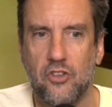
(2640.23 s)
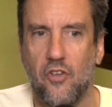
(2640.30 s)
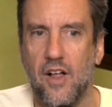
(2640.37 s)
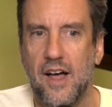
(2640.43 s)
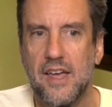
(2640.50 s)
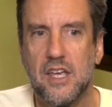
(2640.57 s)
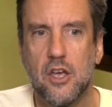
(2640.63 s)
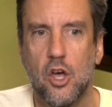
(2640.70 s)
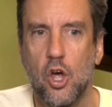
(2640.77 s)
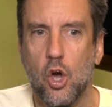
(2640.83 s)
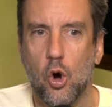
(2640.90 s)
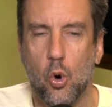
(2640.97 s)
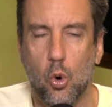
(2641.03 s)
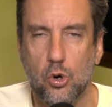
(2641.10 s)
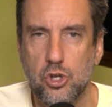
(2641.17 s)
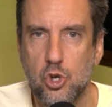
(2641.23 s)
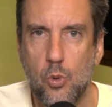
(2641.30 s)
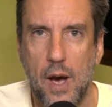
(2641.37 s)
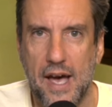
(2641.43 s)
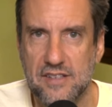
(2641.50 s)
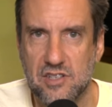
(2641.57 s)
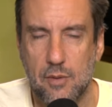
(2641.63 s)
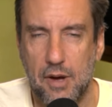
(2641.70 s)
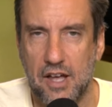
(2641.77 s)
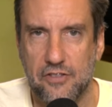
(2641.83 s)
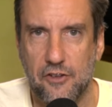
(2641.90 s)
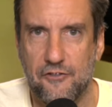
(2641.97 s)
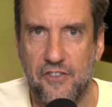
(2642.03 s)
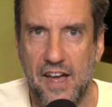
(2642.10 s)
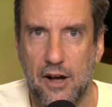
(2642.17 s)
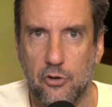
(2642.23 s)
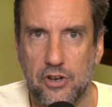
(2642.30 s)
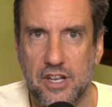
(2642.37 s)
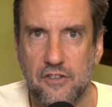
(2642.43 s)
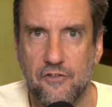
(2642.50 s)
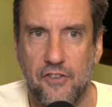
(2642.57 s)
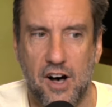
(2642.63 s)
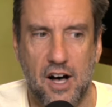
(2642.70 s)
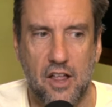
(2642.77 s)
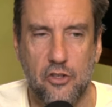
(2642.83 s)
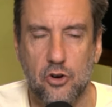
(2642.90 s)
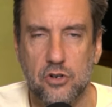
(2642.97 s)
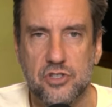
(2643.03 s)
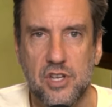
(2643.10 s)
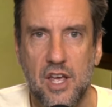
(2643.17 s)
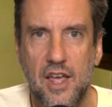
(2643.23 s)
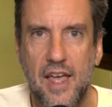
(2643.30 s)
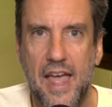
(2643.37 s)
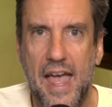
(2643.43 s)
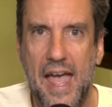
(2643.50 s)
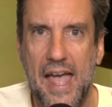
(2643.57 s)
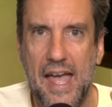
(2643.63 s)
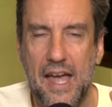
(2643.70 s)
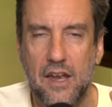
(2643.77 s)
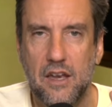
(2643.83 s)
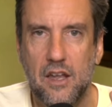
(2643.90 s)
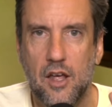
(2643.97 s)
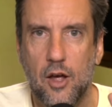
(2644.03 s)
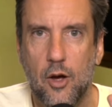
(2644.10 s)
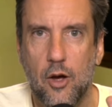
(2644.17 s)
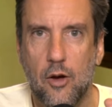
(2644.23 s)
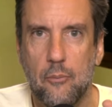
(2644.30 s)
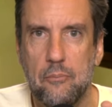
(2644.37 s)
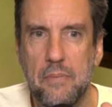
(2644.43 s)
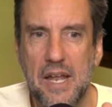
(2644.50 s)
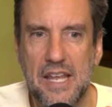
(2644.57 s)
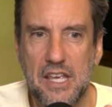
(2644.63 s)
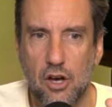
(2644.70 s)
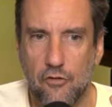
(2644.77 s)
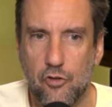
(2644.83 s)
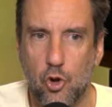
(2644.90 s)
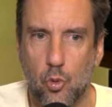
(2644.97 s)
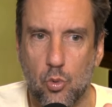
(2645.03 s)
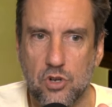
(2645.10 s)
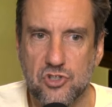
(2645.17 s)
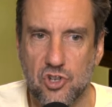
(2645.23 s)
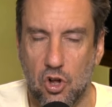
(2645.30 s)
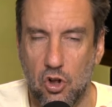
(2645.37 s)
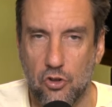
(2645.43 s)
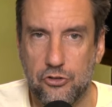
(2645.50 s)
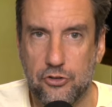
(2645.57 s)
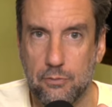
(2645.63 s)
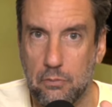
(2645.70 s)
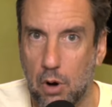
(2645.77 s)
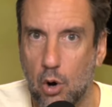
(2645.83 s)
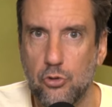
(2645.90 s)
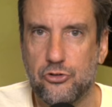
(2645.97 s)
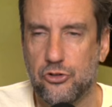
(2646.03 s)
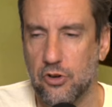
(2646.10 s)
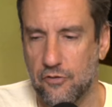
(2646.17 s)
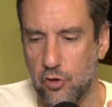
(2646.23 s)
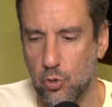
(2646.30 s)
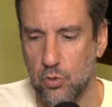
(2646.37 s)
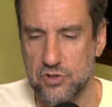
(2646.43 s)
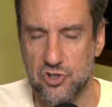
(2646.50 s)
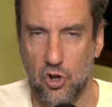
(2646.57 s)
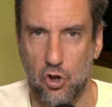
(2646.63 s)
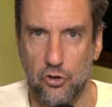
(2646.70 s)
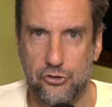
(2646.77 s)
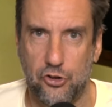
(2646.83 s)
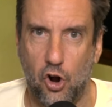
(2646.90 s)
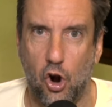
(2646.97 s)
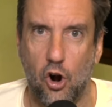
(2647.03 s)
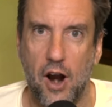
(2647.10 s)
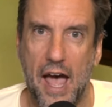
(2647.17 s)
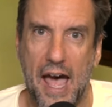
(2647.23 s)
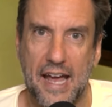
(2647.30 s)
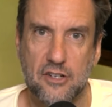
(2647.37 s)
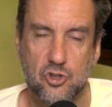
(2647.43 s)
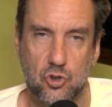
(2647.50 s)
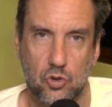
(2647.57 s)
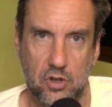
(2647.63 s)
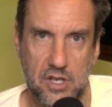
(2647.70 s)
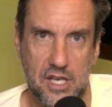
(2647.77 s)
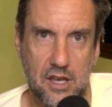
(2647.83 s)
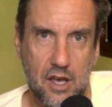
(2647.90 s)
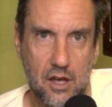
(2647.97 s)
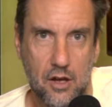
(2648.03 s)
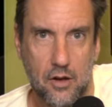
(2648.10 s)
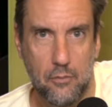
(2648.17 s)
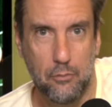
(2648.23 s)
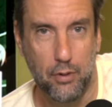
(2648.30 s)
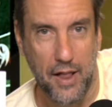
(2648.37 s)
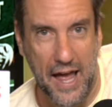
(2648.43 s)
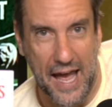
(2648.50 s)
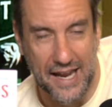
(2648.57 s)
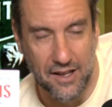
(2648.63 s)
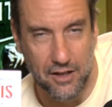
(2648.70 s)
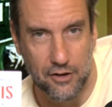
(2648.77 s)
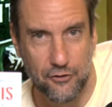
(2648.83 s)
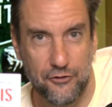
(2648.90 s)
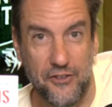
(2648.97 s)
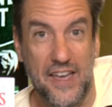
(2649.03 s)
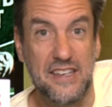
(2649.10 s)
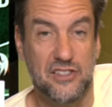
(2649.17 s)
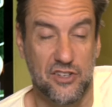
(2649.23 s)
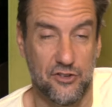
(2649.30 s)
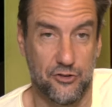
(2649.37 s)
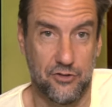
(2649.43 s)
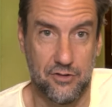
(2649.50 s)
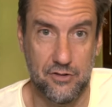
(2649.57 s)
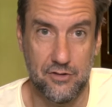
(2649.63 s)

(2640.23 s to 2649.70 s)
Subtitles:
like, or you ask about the founding fathers, and many of the results, most of the results, are actually black faces.